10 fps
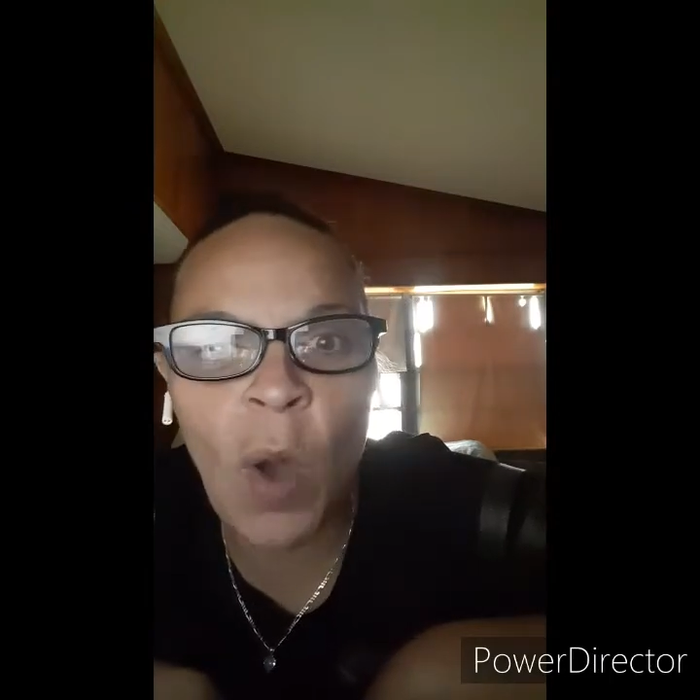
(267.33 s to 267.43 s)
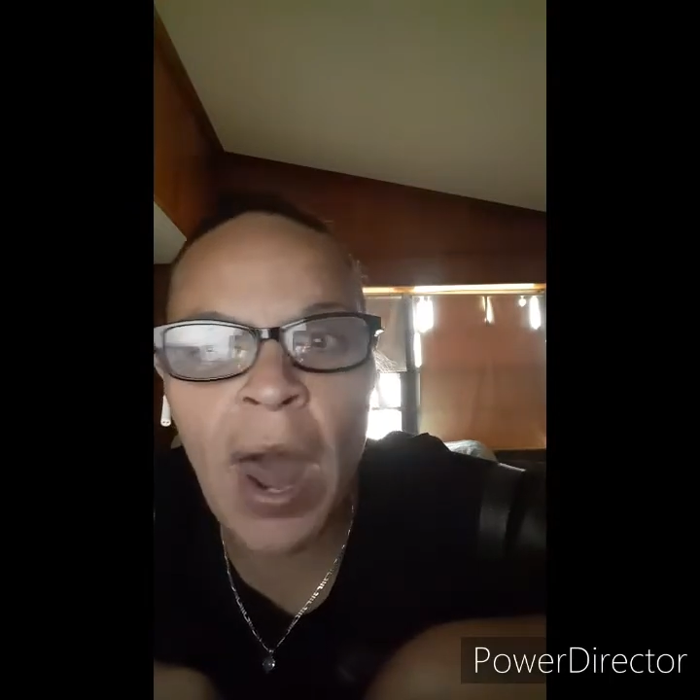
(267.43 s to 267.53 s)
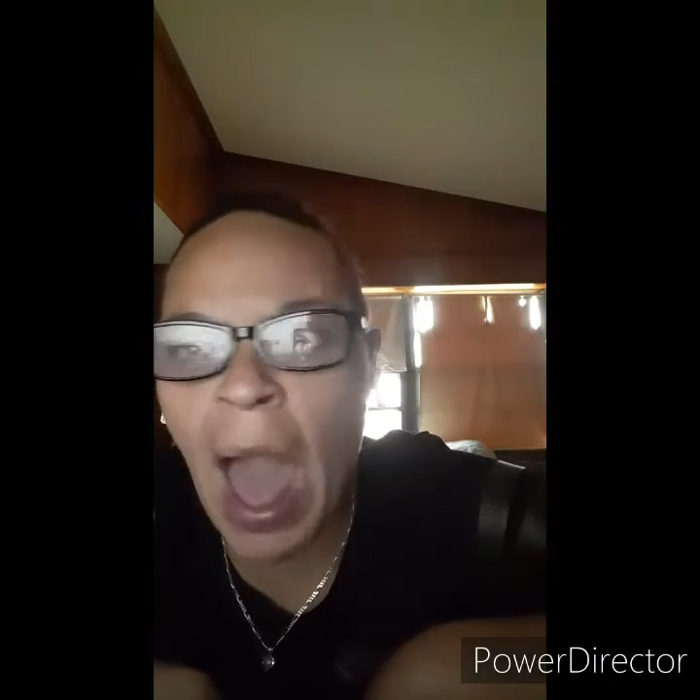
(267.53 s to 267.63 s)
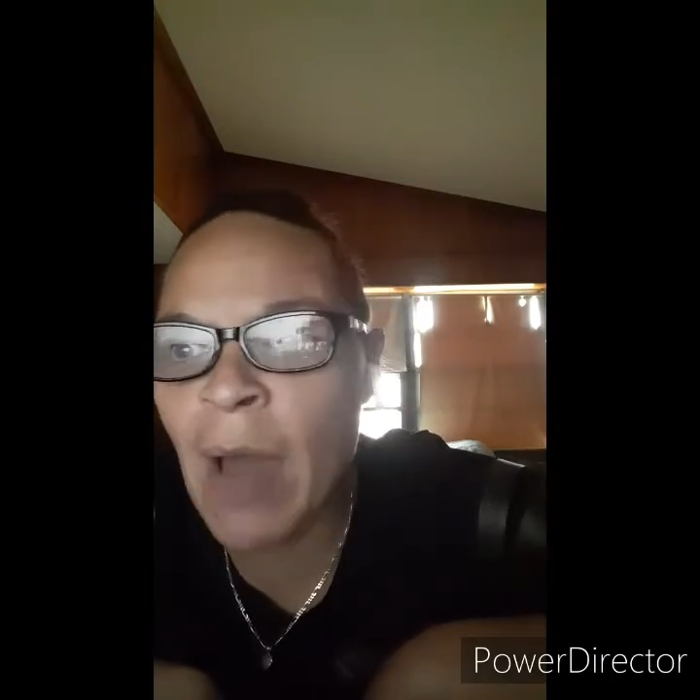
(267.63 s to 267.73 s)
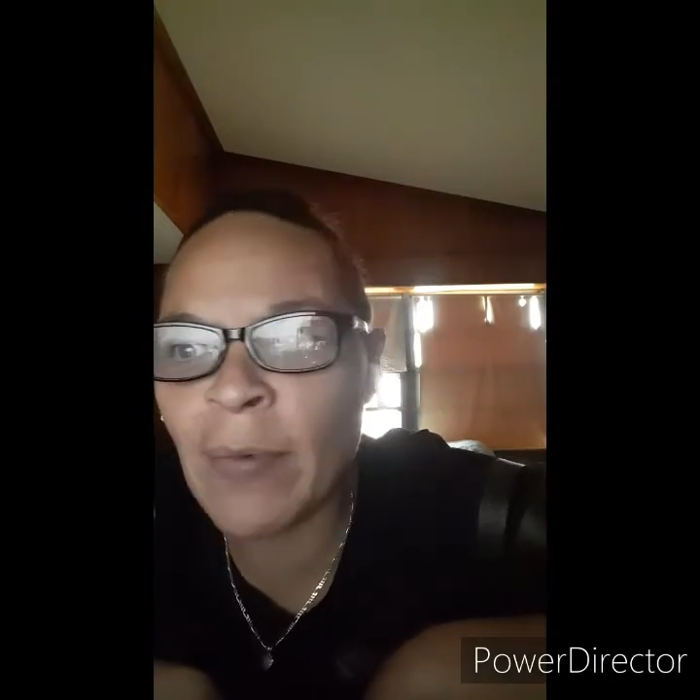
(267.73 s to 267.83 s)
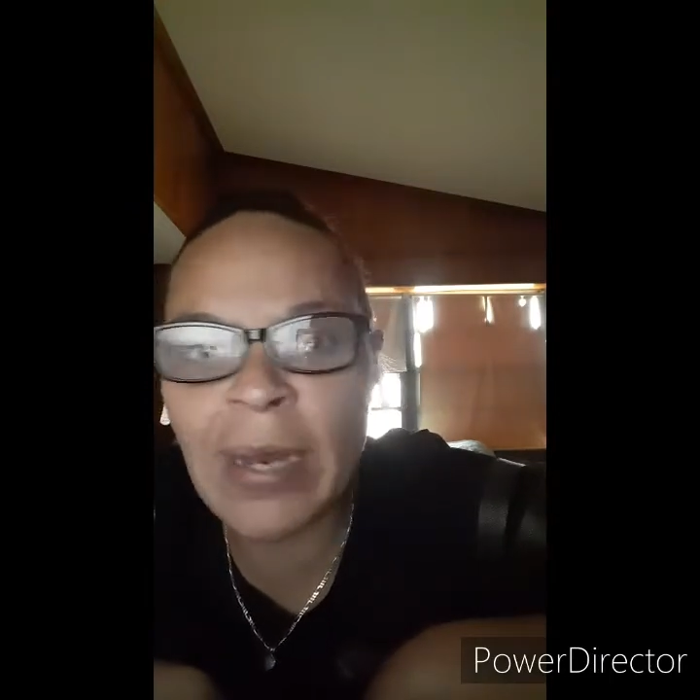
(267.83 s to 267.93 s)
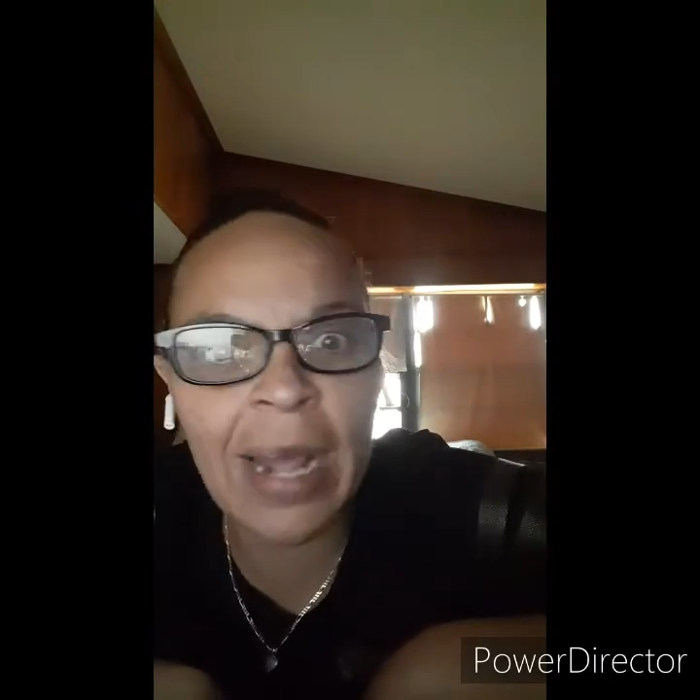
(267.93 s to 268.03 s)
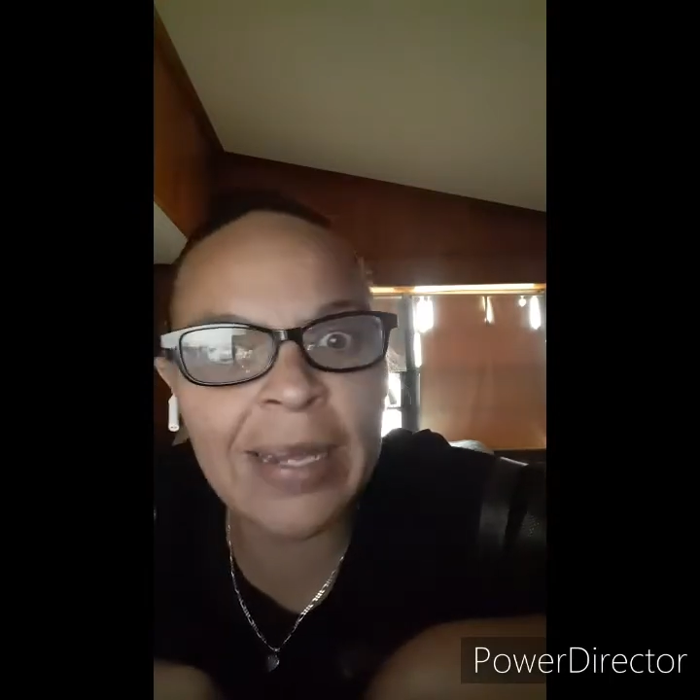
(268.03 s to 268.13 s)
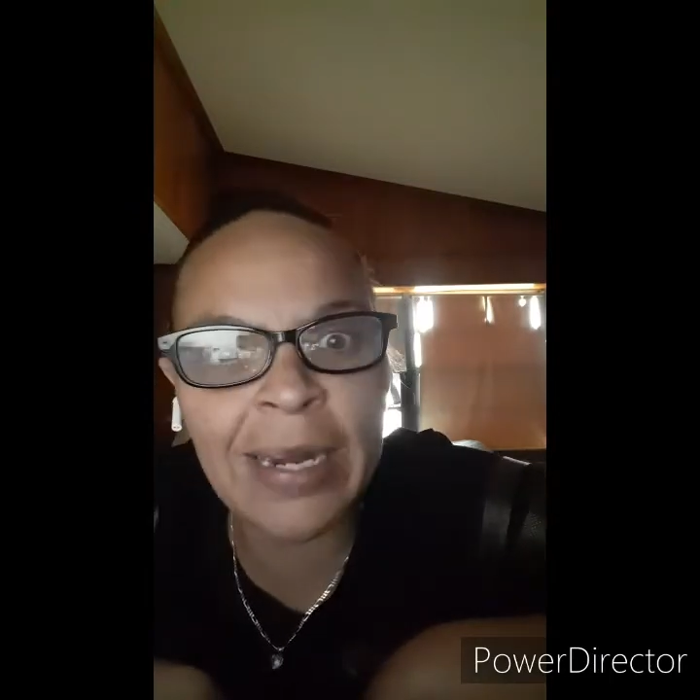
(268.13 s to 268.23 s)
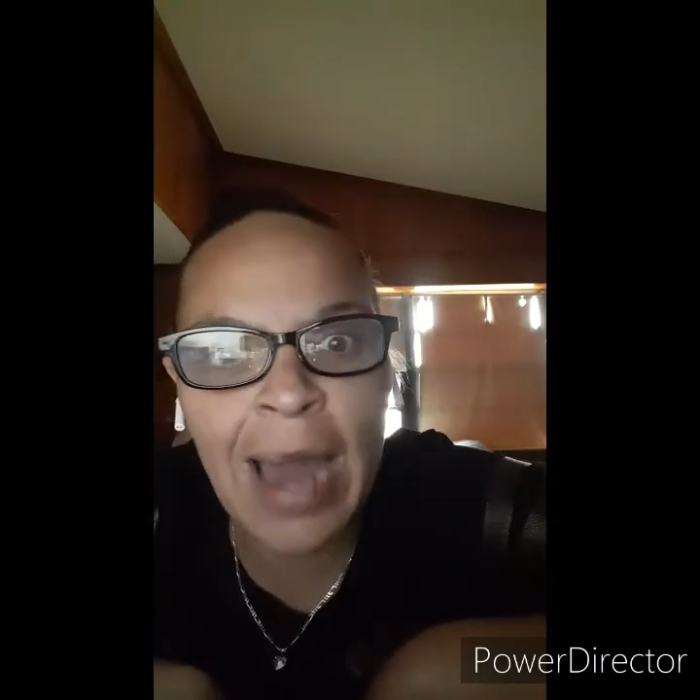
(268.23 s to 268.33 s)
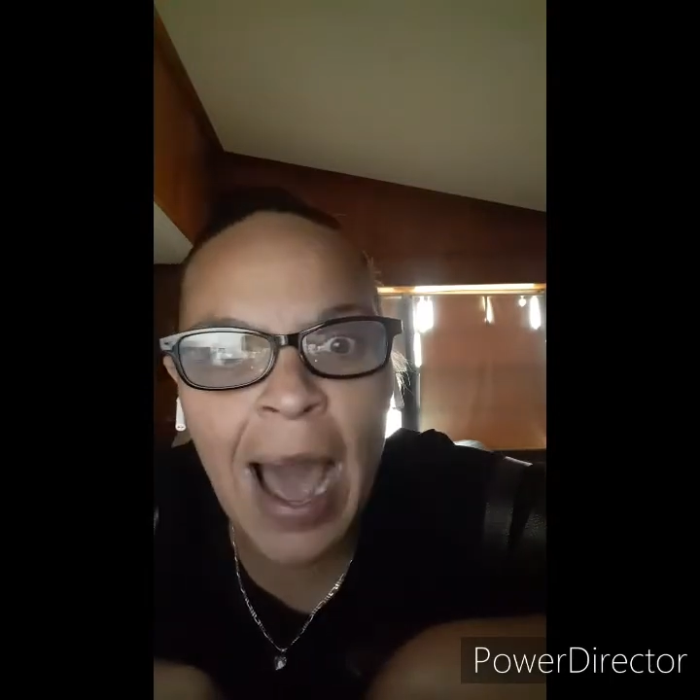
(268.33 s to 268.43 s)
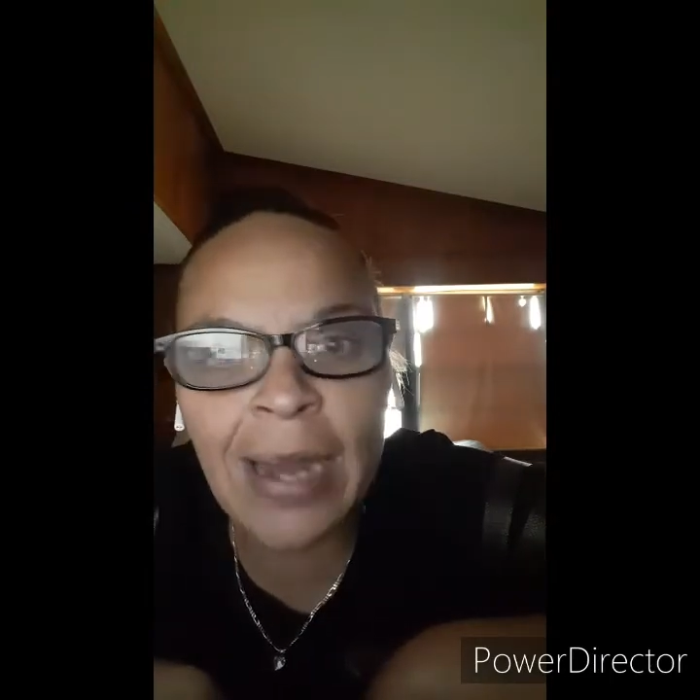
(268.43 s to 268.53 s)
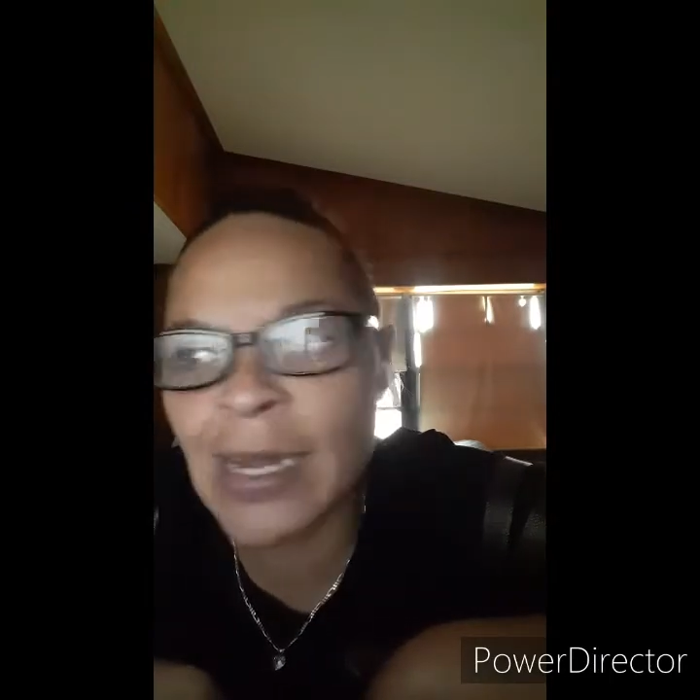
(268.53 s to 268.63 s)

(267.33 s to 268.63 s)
want. Evidently not.